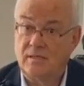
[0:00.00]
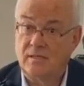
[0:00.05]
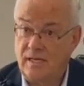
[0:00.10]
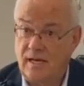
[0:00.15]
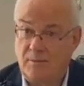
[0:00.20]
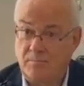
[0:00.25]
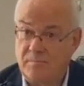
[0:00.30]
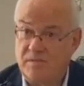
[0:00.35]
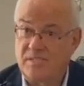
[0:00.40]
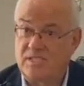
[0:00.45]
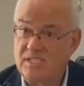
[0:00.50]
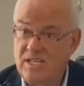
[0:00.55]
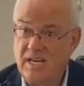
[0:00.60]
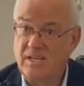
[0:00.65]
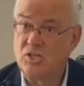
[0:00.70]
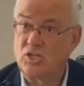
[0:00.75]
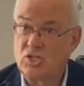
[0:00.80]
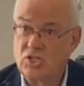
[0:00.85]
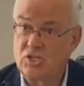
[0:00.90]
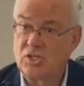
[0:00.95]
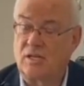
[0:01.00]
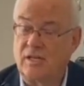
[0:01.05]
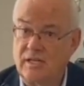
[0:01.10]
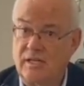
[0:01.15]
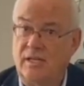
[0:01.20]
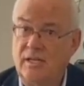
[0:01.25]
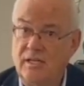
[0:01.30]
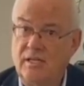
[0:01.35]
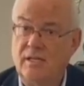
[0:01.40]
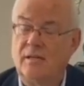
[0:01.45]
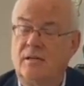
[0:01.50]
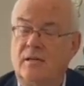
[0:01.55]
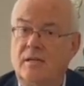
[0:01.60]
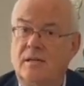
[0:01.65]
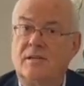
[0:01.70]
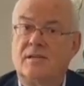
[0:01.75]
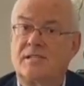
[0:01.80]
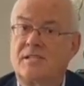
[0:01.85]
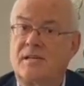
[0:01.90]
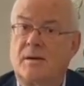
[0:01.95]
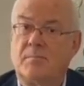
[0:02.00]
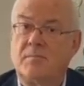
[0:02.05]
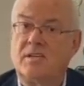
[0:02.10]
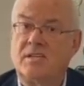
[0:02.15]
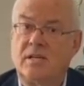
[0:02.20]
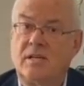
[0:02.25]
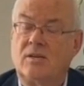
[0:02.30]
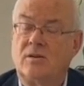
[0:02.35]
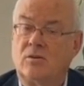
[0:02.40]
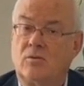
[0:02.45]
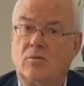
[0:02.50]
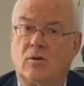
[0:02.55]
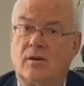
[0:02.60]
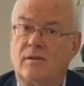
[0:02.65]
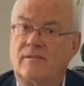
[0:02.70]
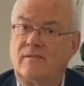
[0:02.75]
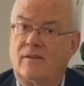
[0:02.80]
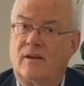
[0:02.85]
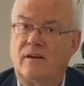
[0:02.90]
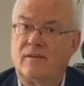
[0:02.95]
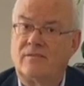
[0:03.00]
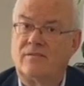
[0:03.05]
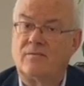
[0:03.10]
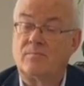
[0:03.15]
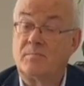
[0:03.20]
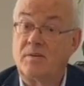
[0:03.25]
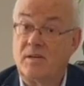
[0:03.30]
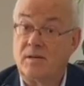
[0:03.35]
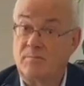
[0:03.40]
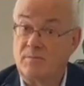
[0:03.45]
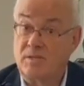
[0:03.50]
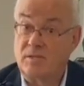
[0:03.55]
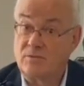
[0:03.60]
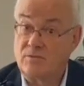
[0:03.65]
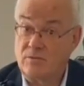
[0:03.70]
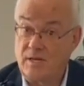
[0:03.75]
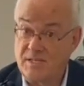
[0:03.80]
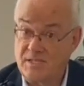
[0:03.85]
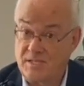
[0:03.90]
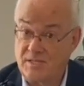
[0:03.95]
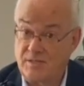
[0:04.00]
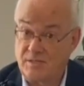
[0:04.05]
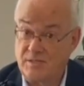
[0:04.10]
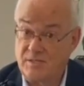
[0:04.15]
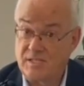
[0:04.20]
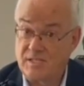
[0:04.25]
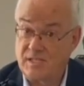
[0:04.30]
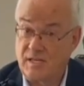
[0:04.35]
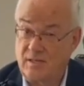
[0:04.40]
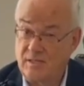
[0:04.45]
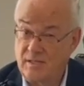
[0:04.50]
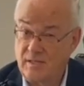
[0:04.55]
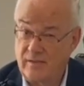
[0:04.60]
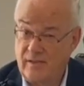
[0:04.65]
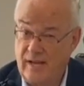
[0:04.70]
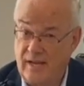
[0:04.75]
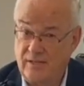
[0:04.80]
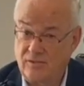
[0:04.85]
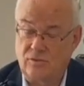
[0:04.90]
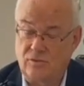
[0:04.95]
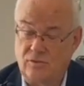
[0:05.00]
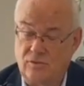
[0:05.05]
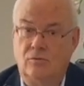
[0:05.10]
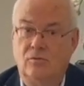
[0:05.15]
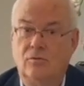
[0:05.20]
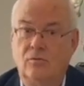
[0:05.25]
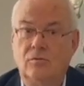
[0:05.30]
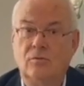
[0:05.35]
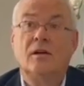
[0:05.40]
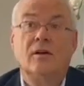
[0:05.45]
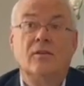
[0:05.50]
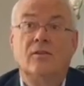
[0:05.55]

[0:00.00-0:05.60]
Now, potentially, somebody can qualify for permanent residence under that rule.